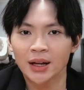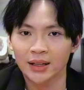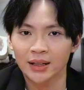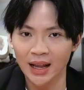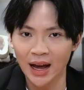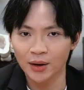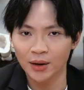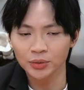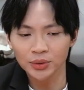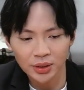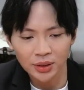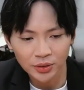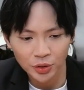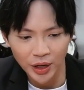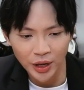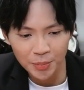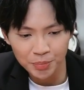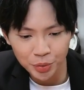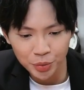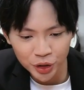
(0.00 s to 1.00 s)
Now you
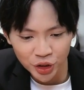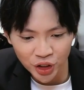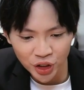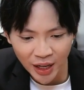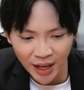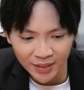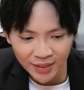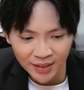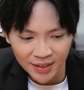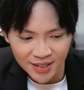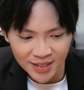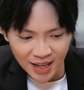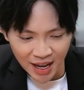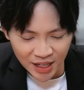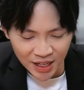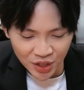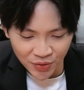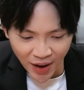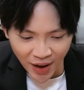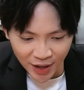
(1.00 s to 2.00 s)
can put together
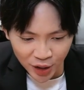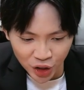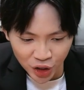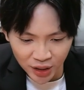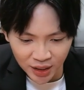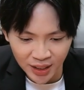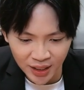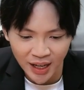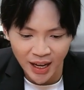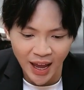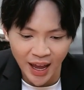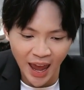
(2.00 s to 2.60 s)
satisfaction